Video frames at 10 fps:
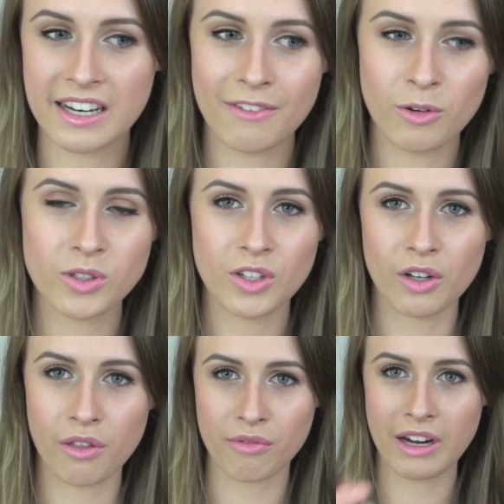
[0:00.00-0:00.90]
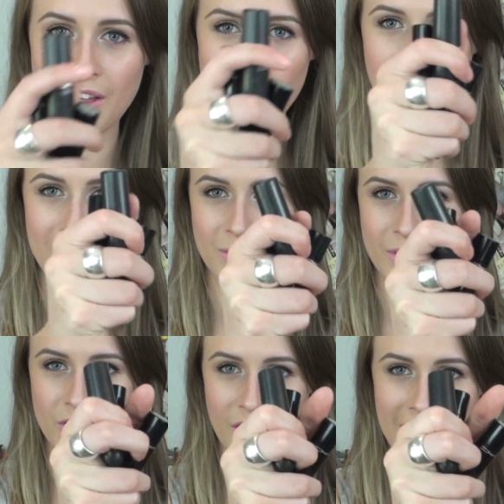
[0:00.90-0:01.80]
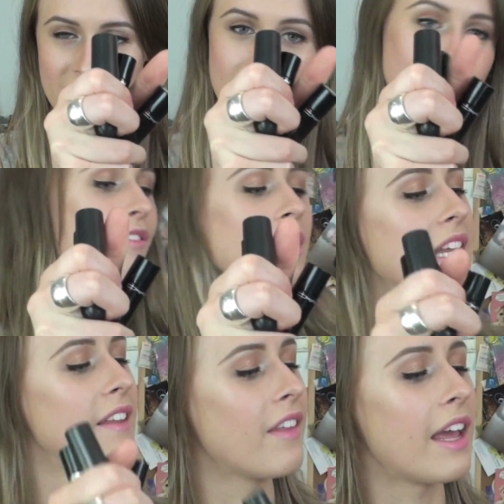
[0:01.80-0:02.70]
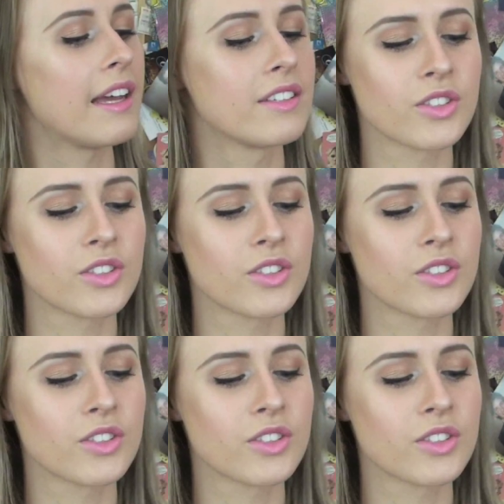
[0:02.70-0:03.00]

I've also got 3 other ones which don't actually fit in there.